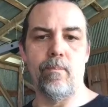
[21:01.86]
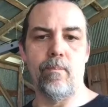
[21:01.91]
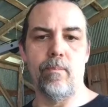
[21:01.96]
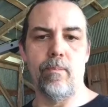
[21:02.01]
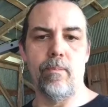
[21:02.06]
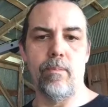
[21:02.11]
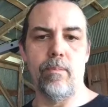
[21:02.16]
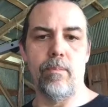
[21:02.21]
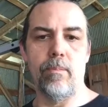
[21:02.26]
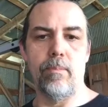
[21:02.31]

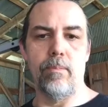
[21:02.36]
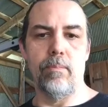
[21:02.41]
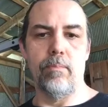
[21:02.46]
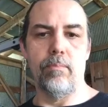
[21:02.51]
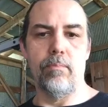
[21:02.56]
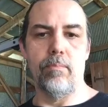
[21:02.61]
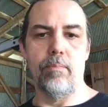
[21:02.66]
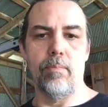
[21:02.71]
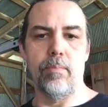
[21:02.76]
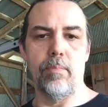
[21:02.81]

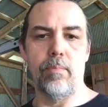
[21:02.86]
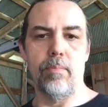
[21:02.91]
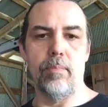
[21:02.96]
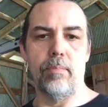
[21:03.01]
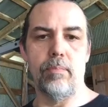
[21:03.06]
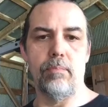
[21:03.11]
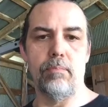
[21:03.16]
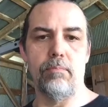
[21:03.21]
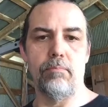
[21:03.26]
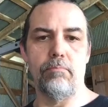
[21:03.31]

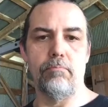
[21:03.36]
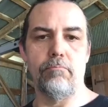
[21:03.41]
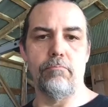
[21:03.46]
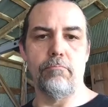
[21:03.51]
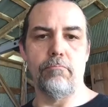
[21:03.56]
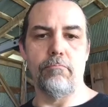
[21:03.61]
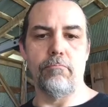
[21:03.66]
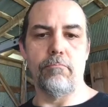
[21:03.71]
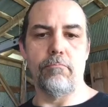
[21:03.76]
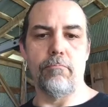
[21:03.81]

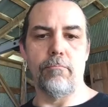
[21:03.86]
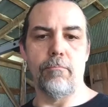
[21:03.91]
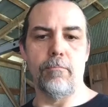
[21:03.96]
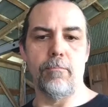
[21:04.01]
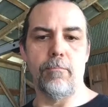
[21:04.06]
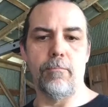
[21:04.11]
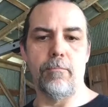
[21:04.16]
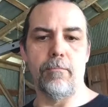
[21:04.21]
(silence)